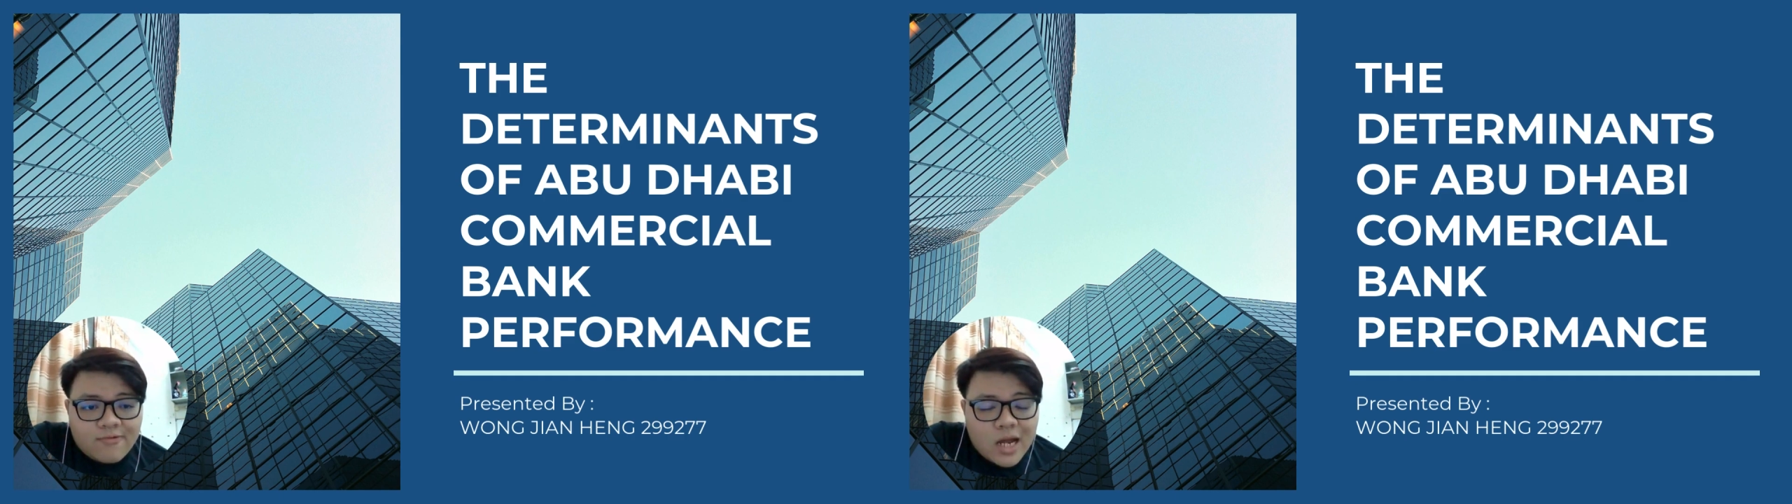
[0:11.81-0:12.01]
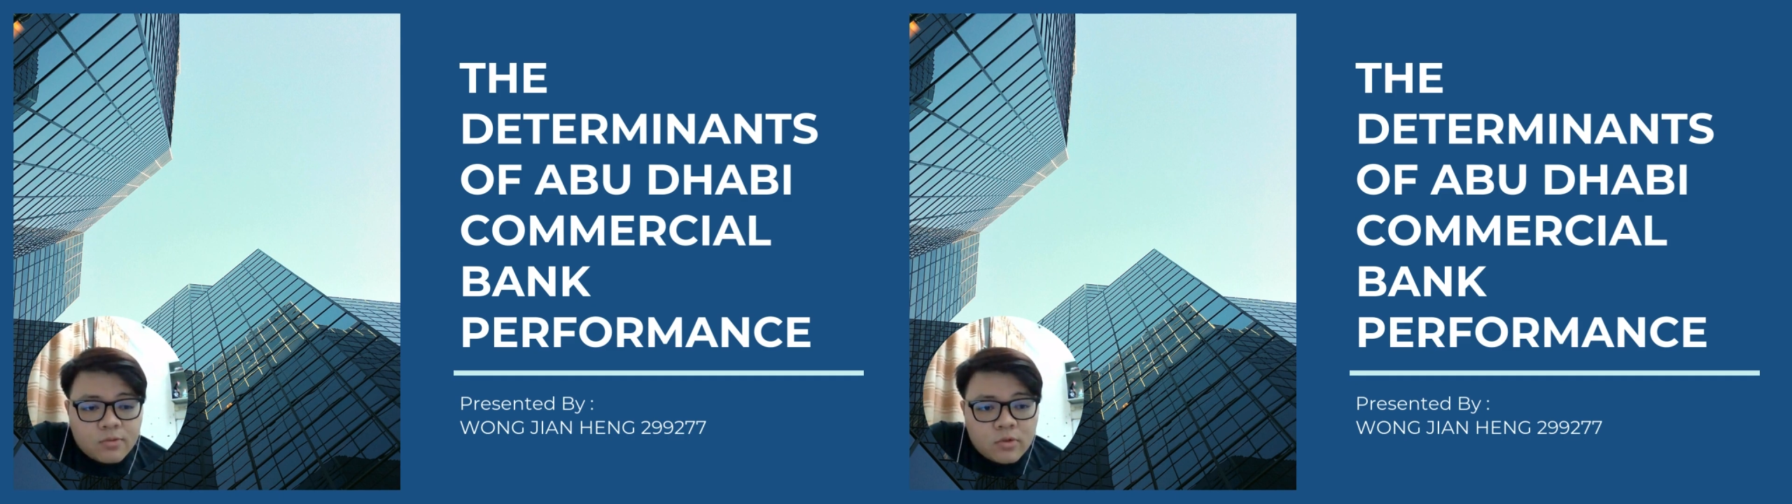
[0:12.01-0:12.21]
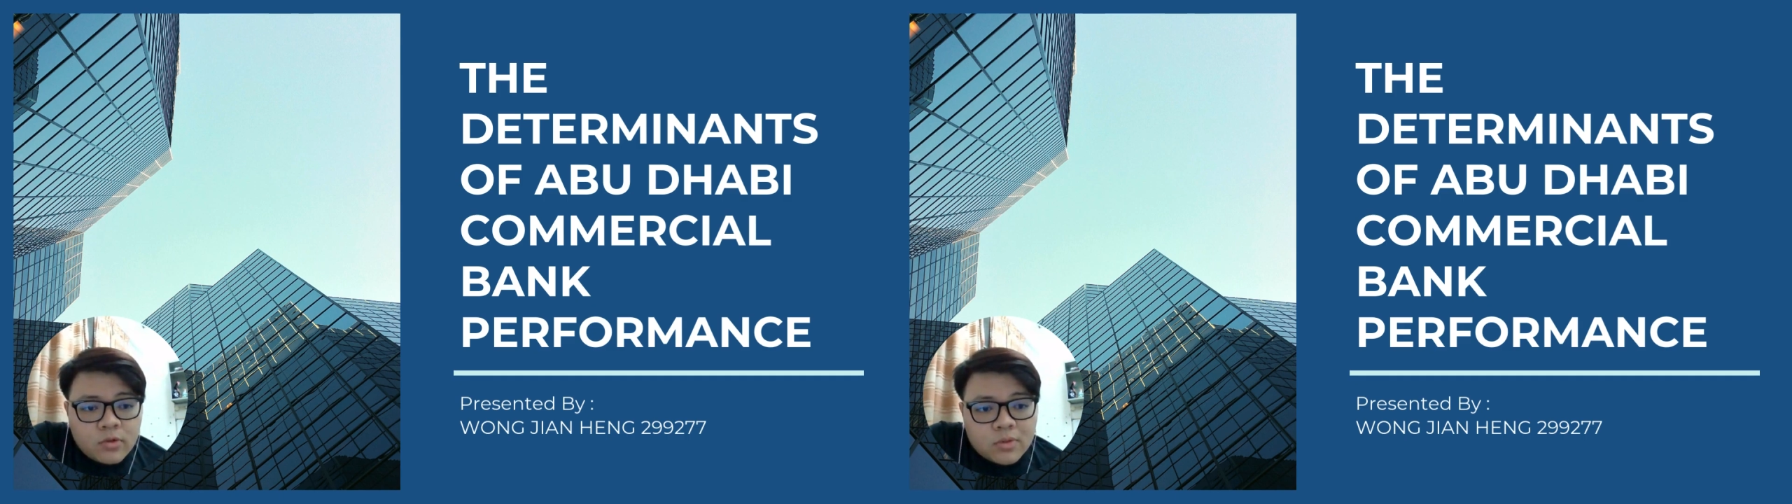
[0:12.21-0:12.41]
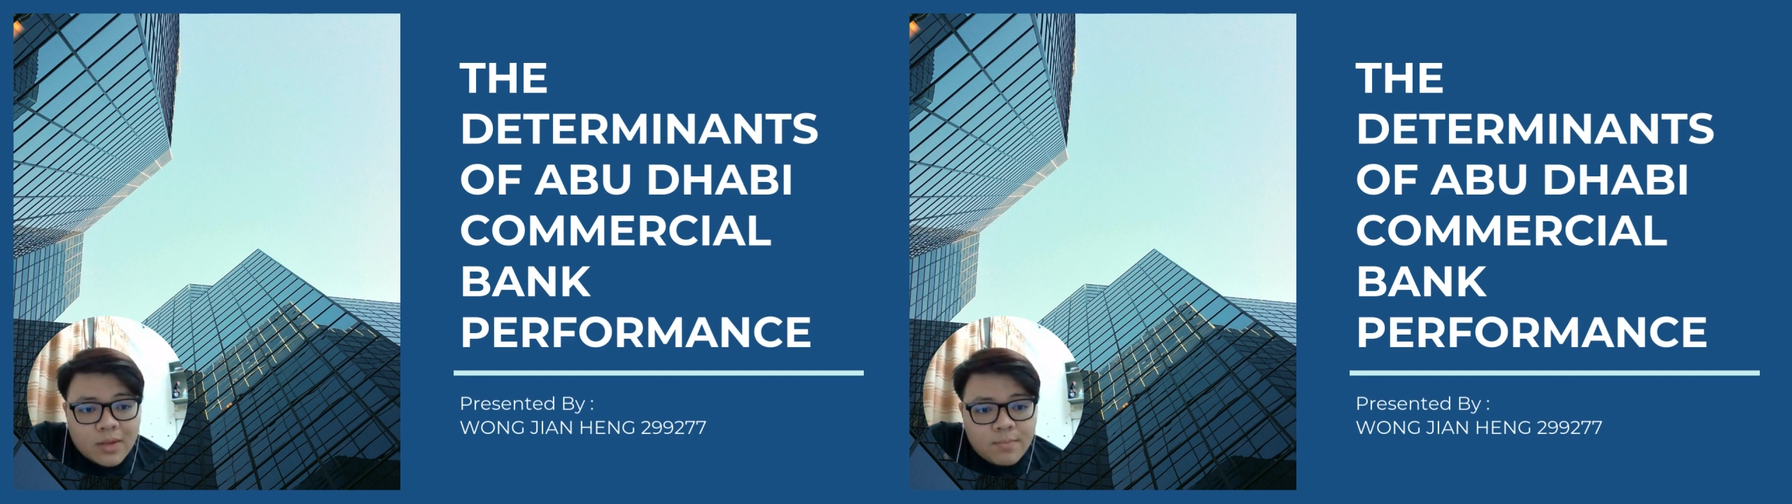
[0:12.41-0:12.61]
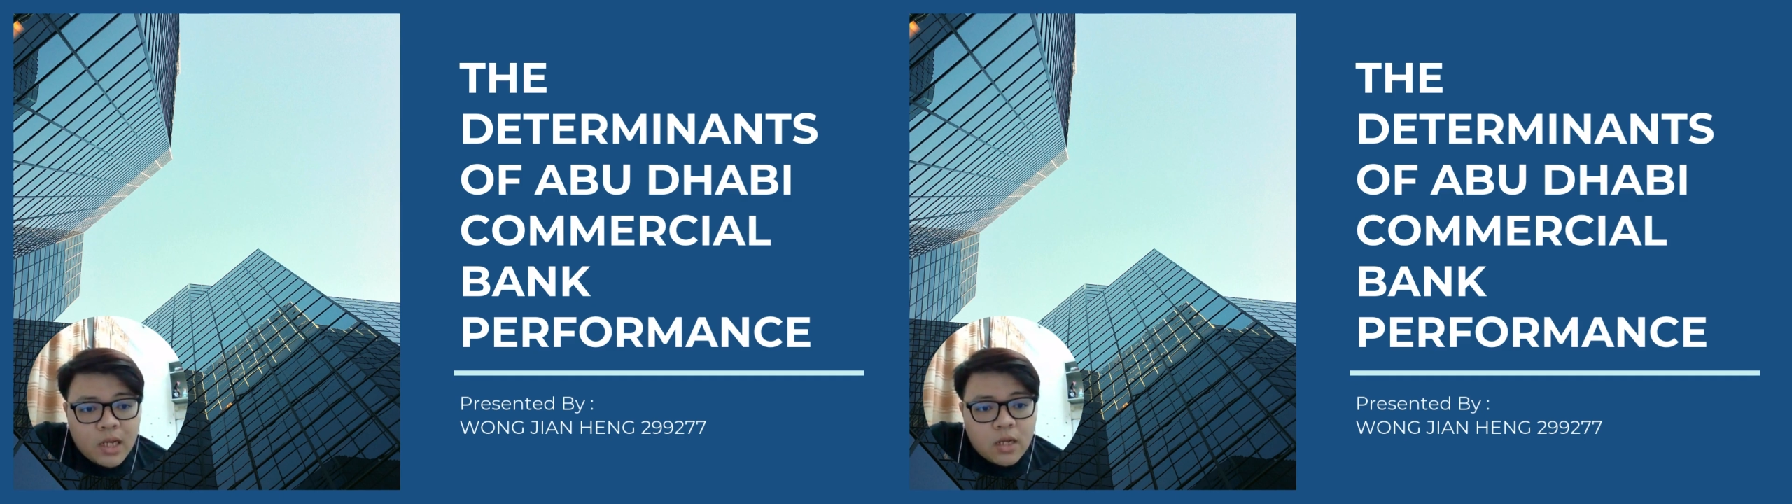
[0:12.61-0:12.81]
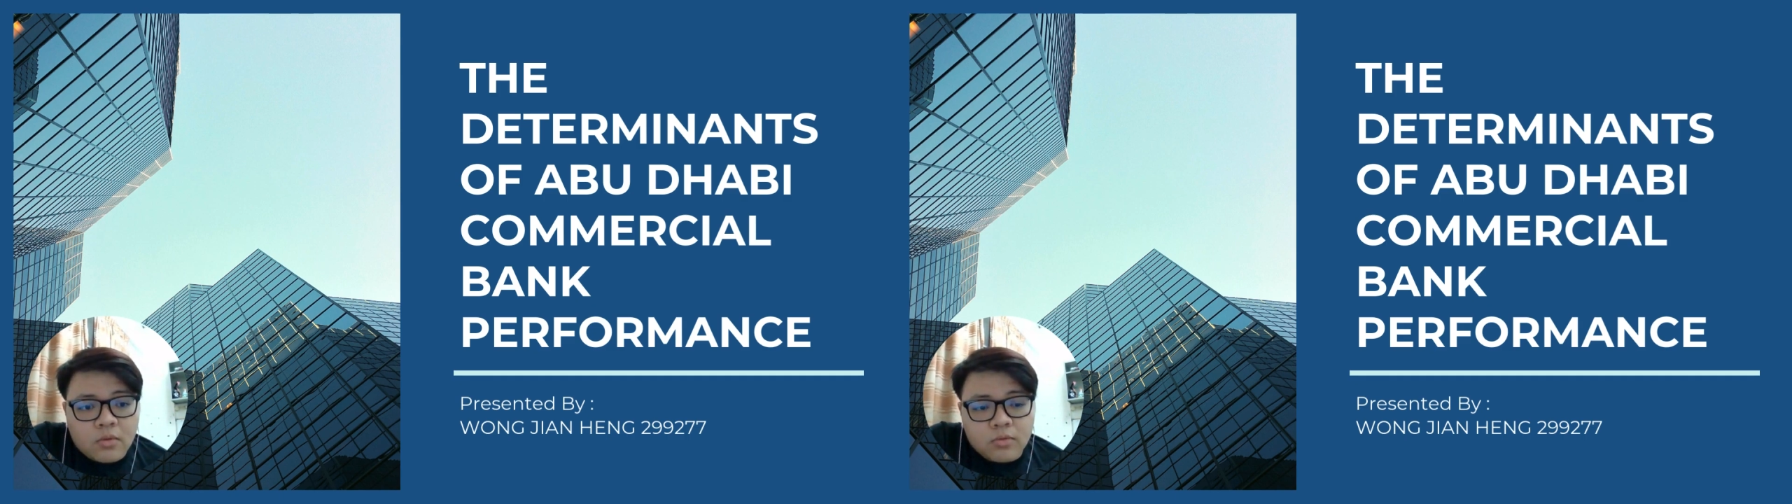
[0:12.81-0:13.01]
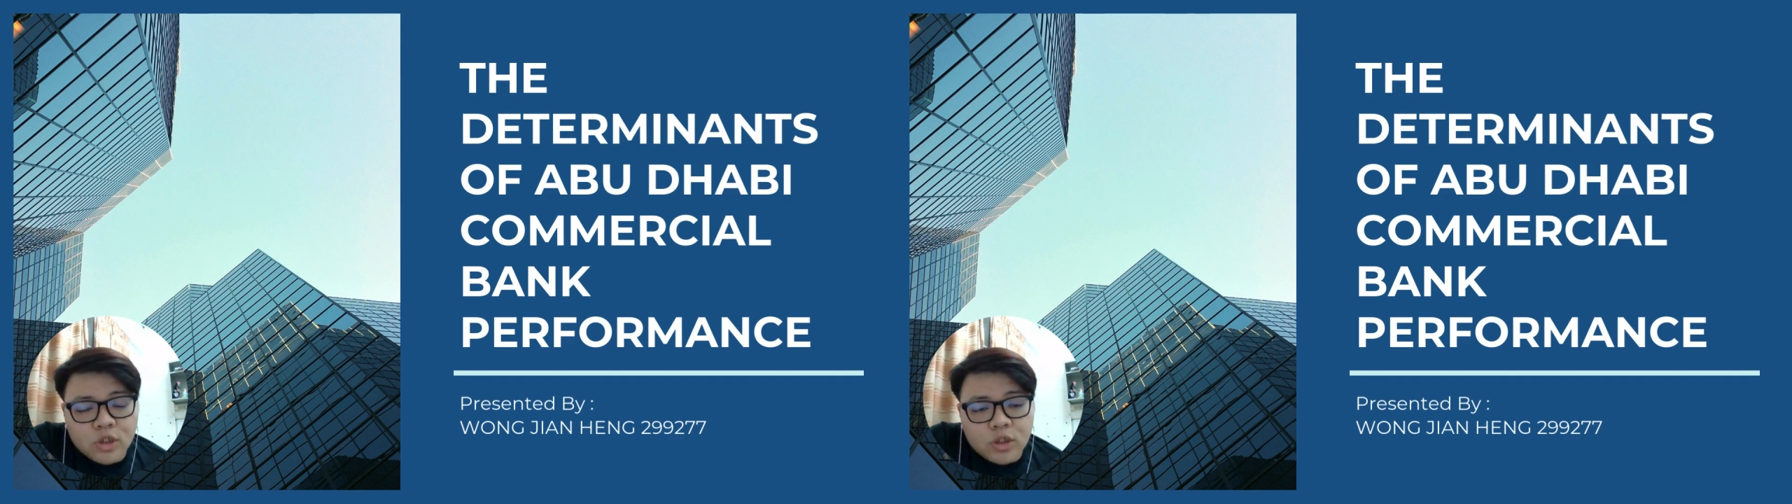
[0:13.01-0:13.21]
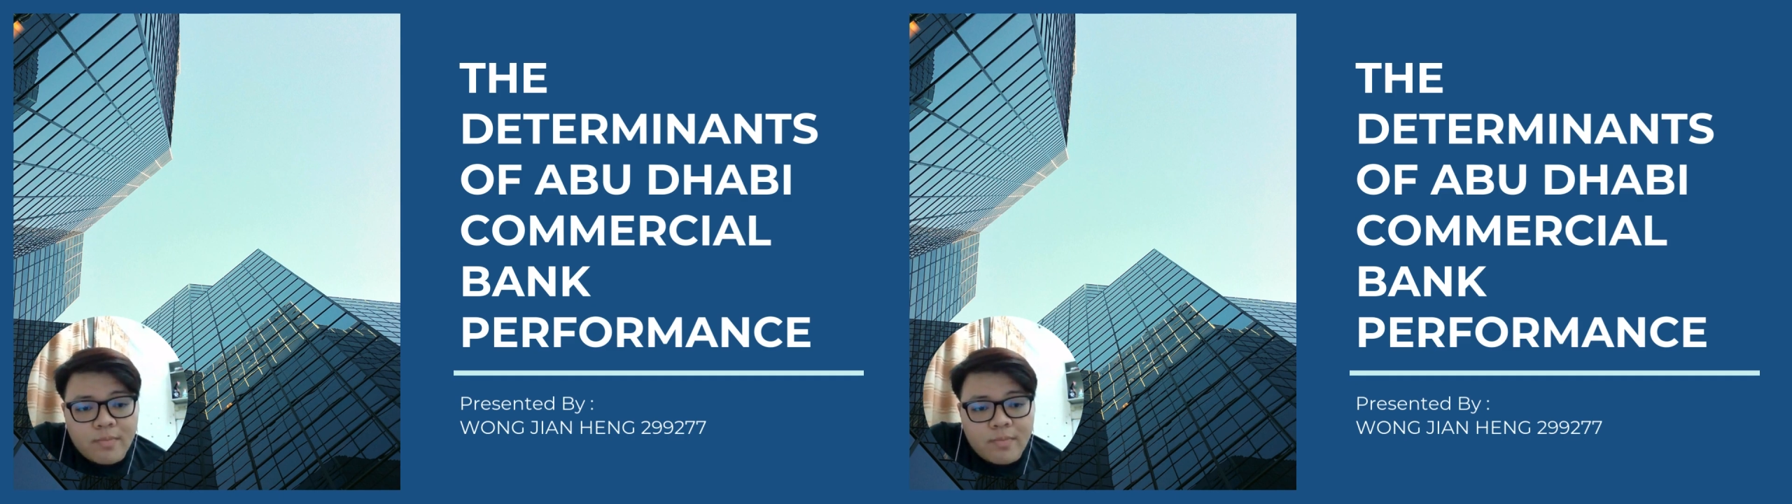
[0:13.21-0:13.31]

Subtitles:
Abu Dhabi Commercial